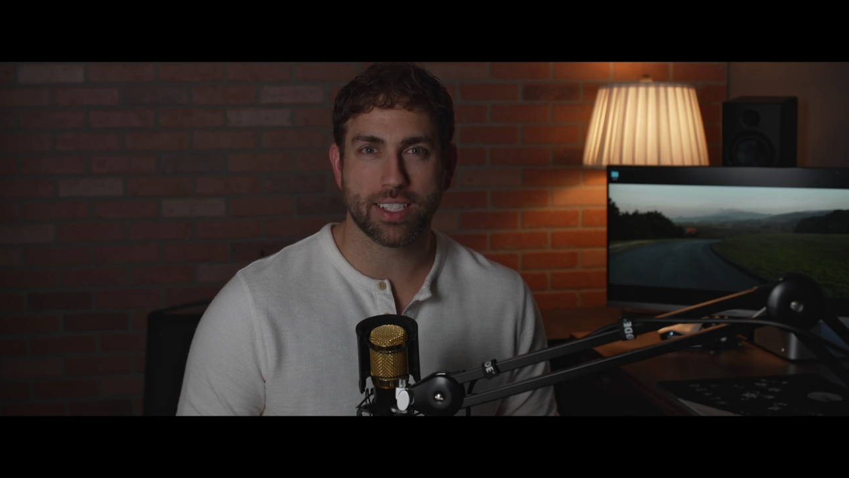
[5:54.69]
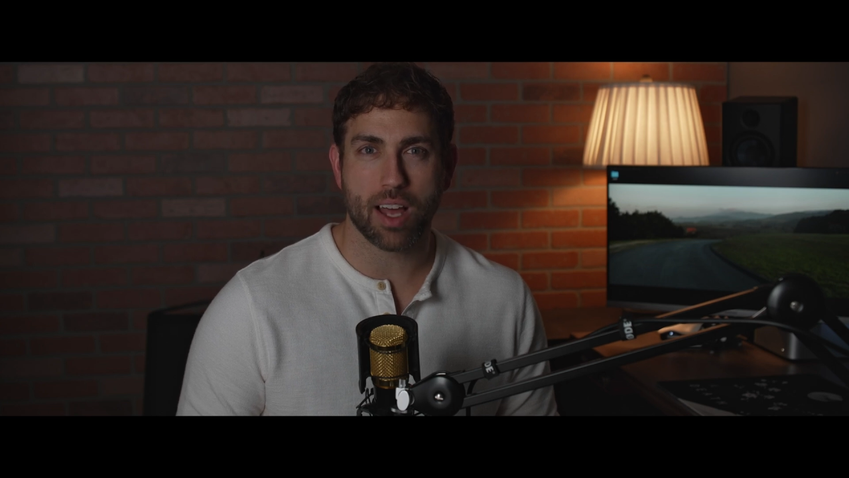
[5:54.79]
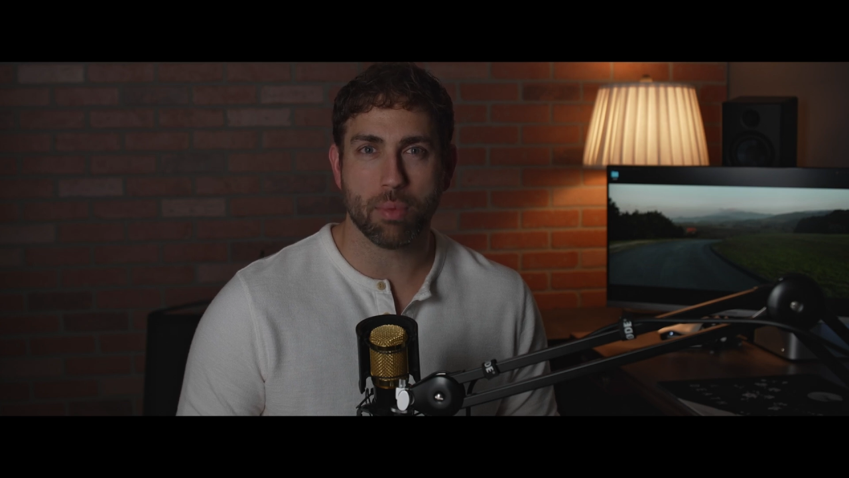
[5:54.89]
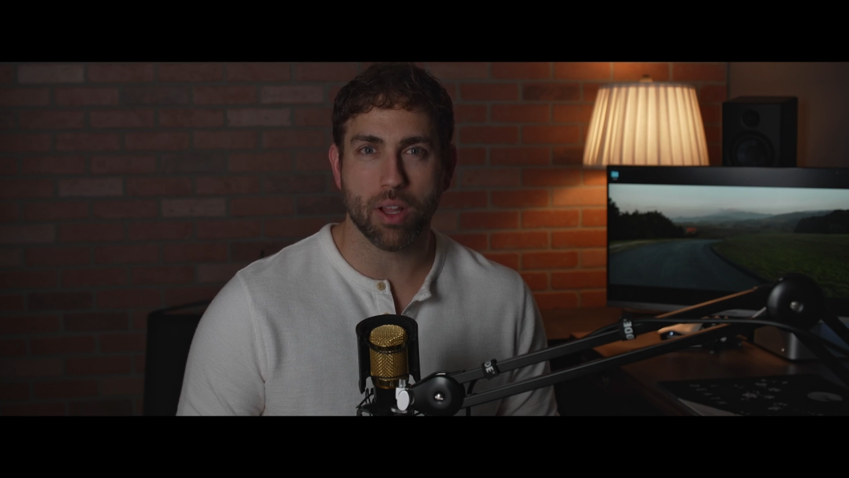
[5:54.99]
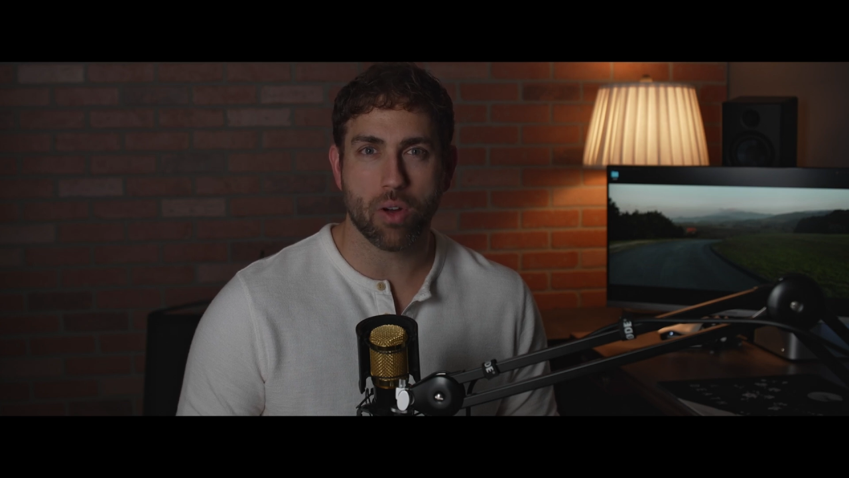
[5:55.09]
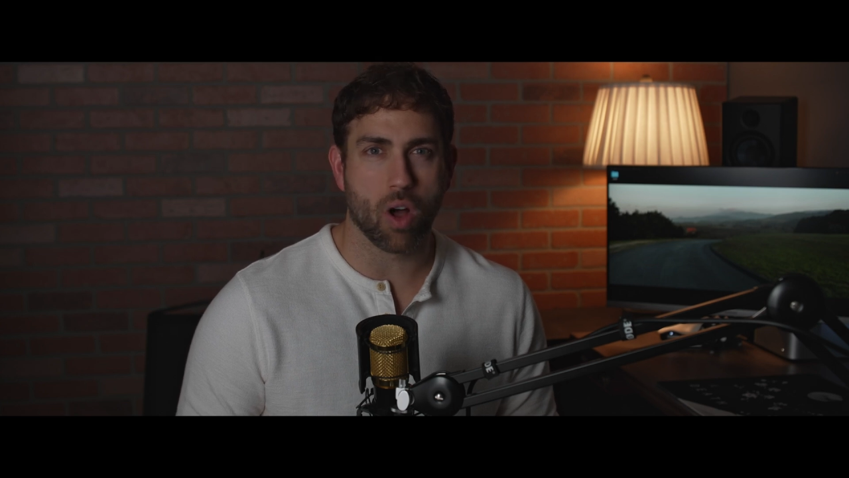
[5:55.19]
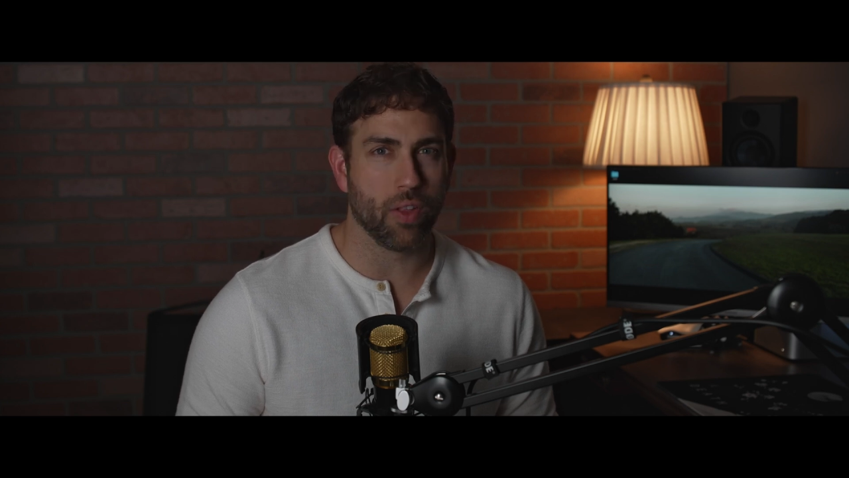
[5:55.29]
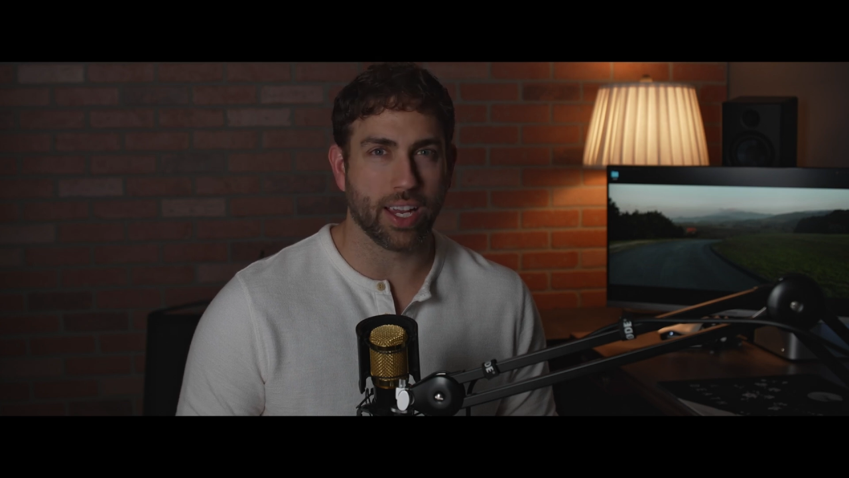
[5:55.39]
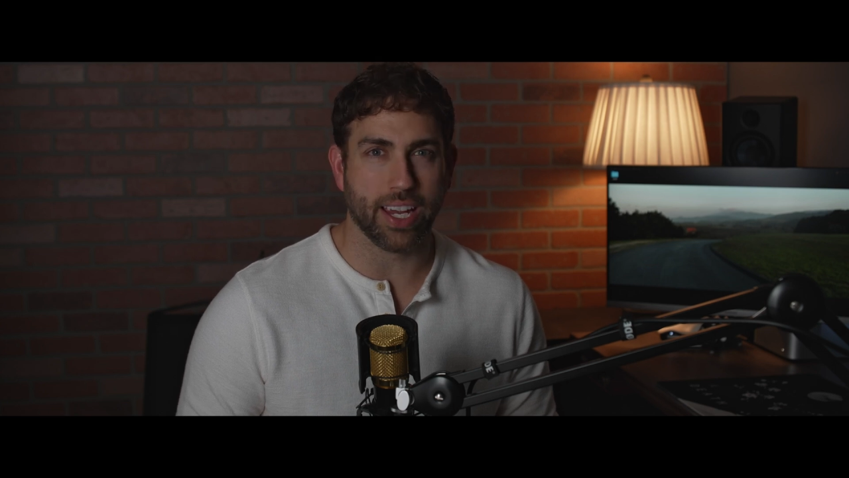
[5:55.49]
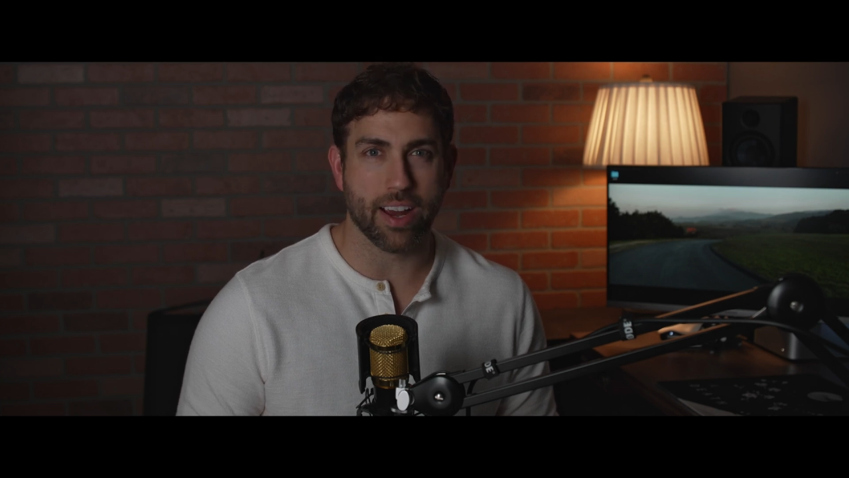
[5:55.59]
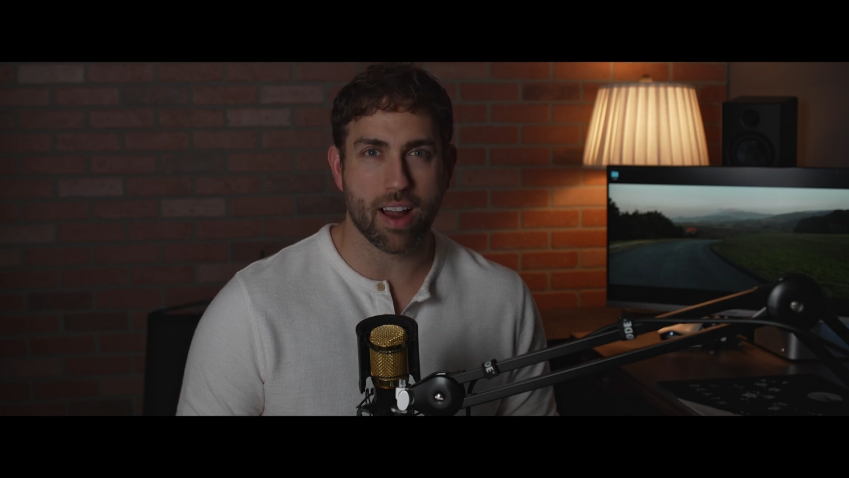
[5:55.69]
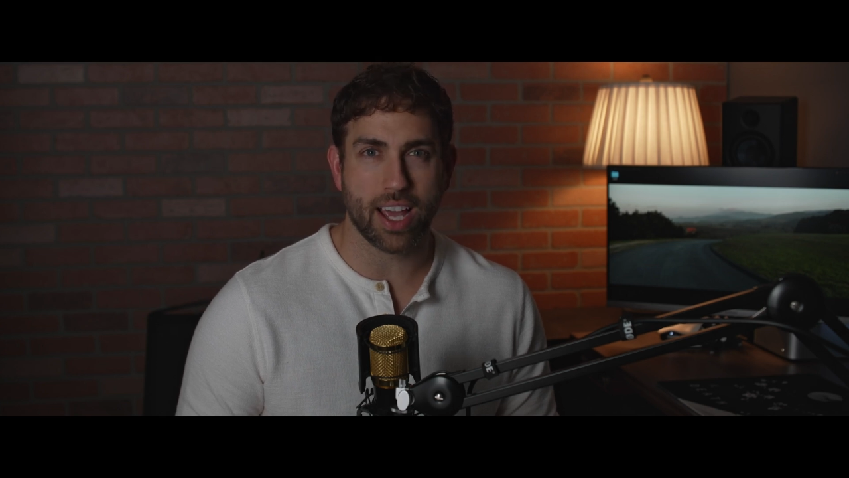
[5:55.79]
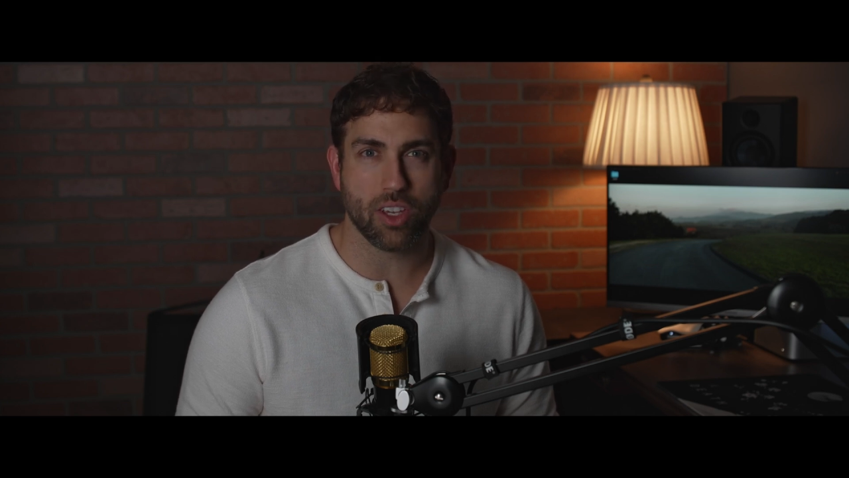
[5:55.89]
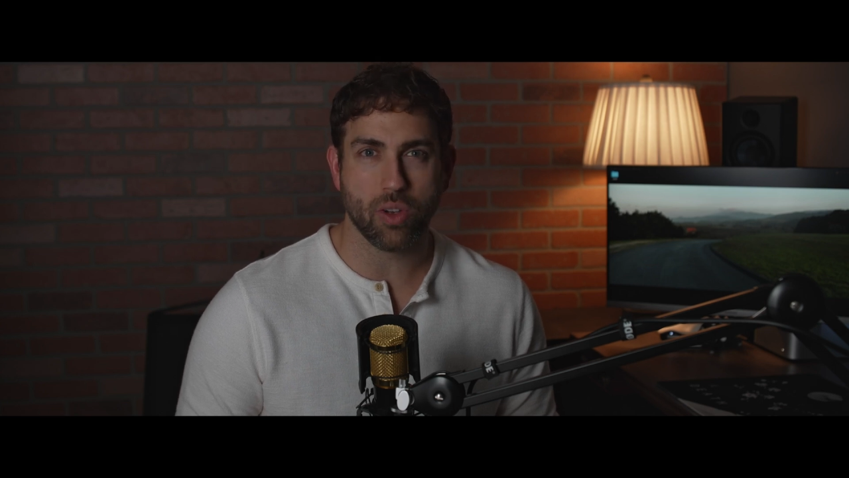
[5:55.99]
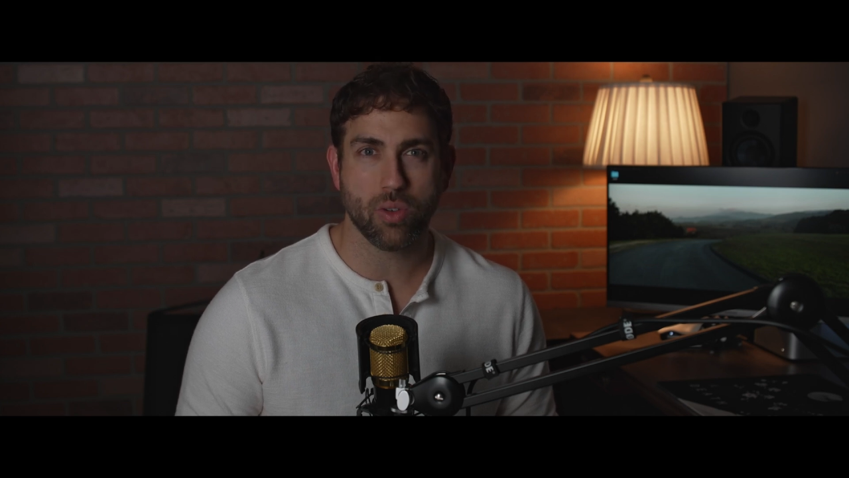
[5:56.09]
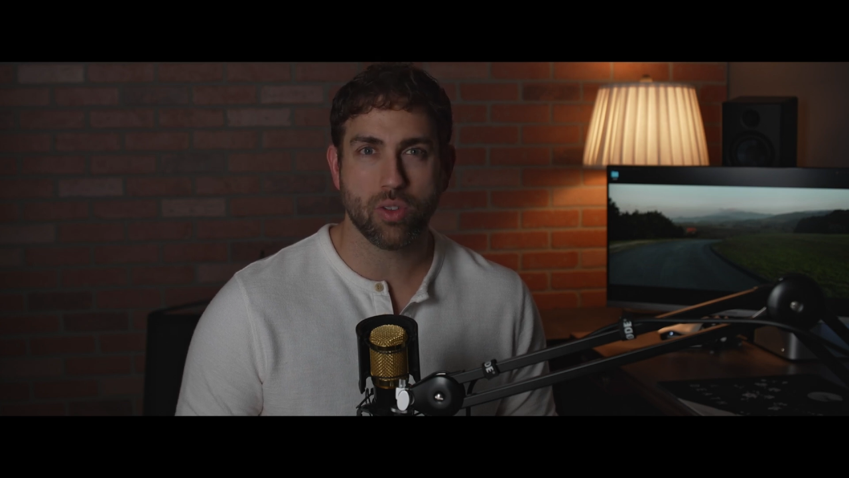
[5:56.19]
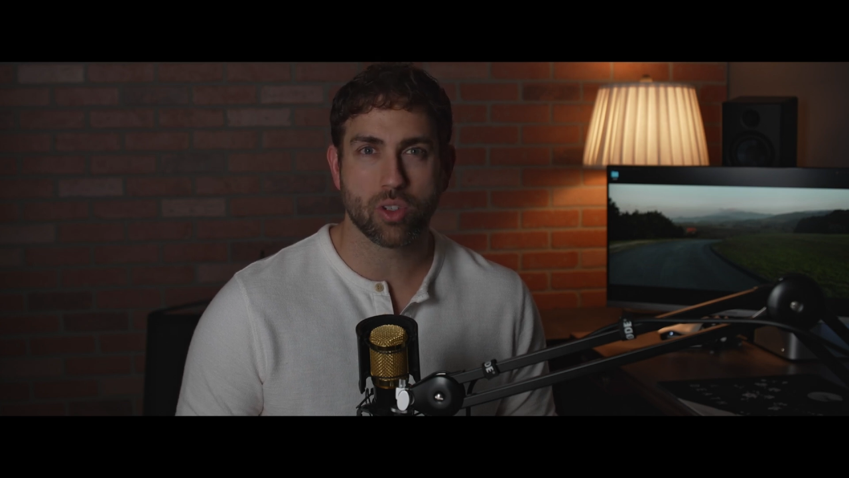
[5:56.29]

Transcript: down below to all the gear I use,